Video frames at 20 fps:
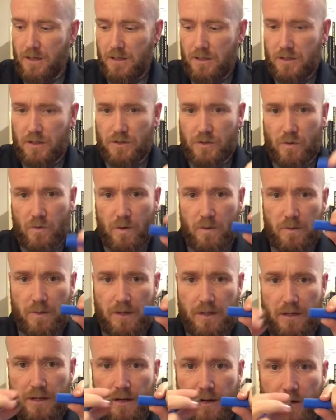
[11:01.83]
so we would
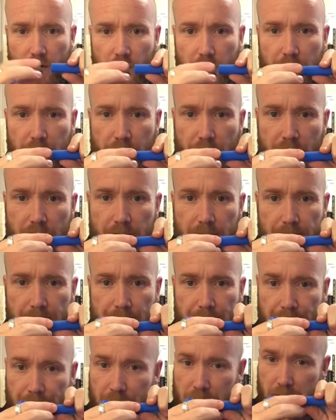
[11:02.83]
get a crimp ring
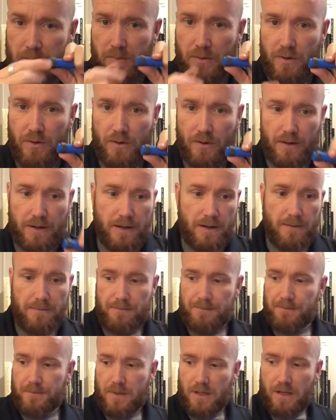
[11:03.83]
and put it on here.
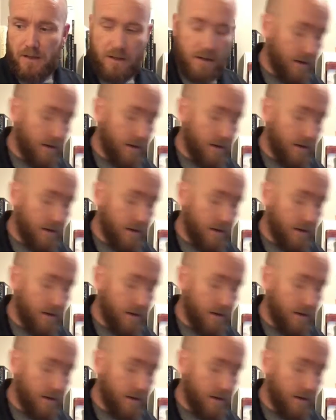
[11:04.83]
I got to